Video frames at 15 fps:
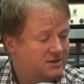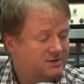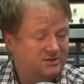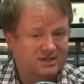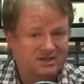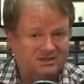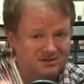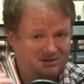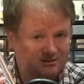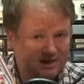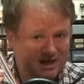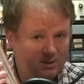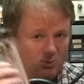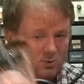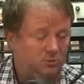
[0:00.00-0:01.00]
So these,
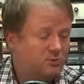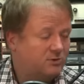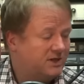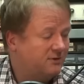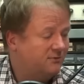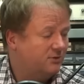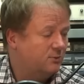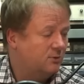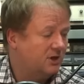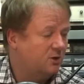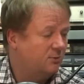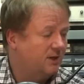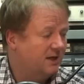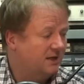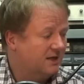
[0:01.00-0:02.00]
I would definitely
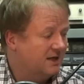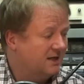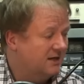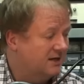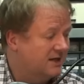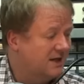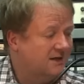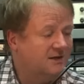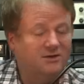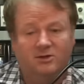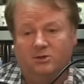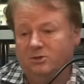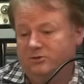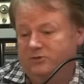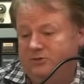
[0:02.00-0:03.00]
recommend getting
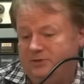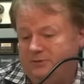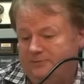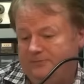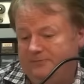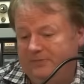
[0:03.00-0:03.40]
those.